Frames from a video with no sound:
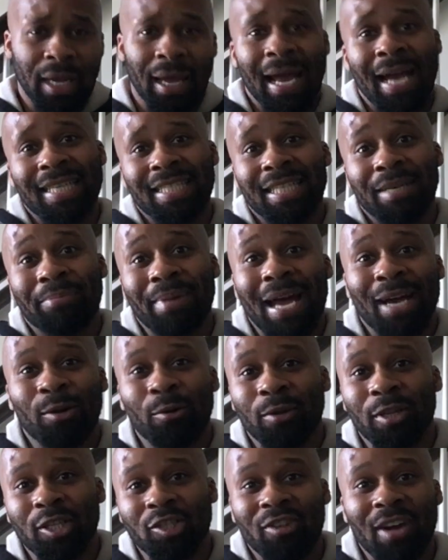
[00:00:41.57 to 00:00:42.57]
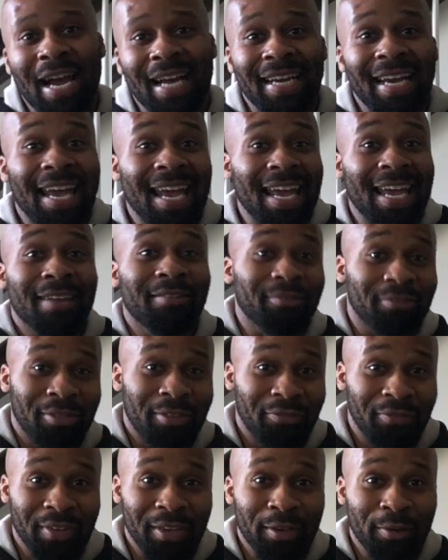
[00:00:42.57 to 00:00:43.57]
actually back on the track and
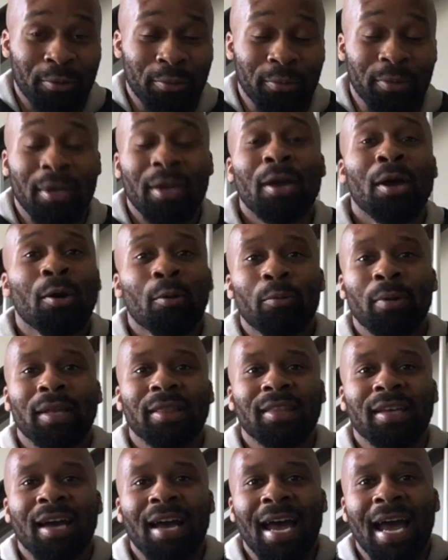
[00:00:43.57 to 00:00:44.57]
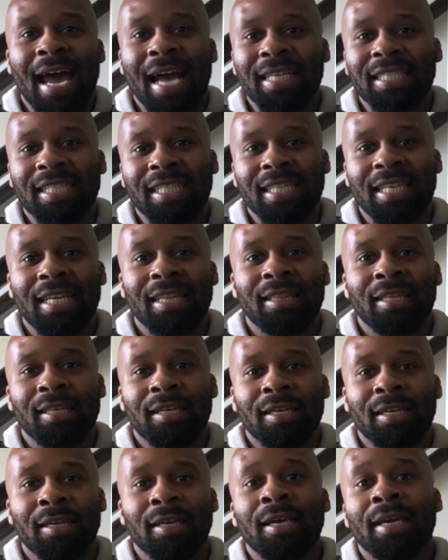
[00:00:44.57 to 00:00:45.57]
the field with action in
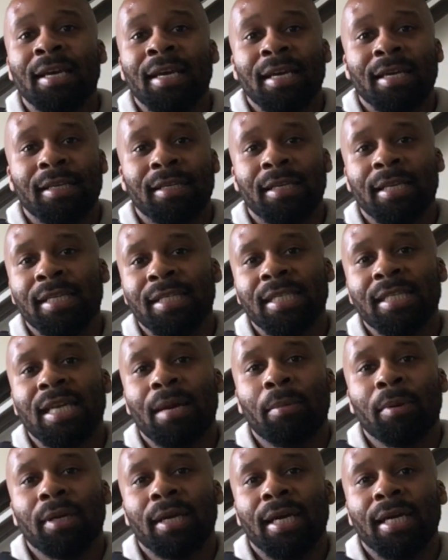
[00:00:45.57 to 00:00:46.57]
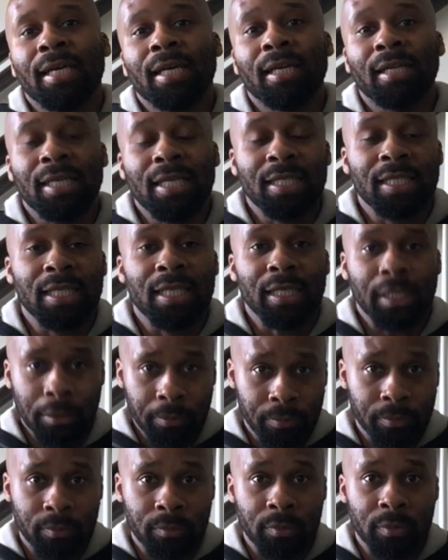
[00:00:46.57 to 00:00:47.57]
the NCAA Collegiate
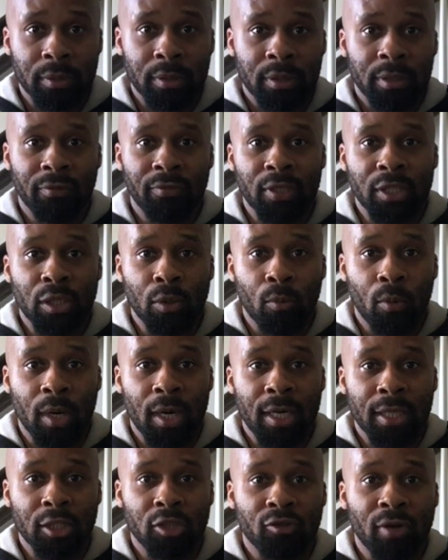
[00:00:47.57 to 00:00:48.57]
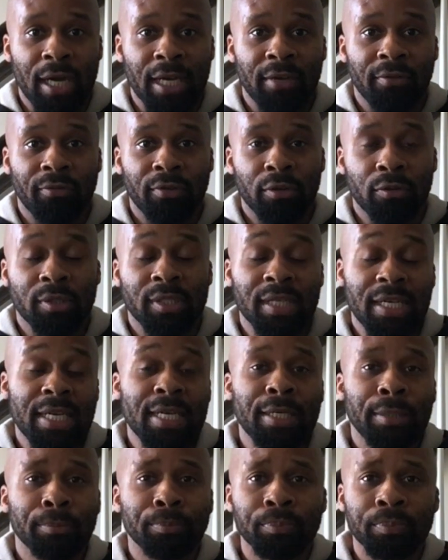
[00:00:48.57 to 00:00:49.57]
Division I track and field
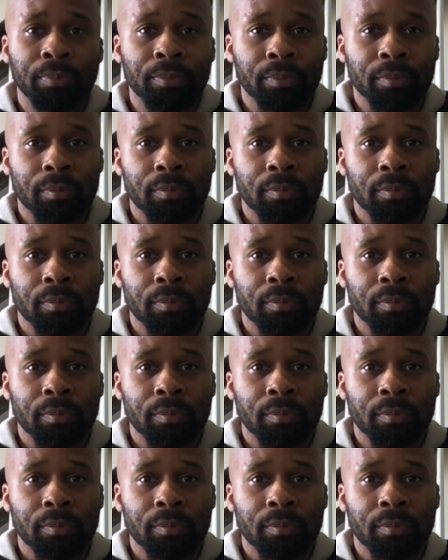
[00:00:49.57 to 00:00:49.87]
scene.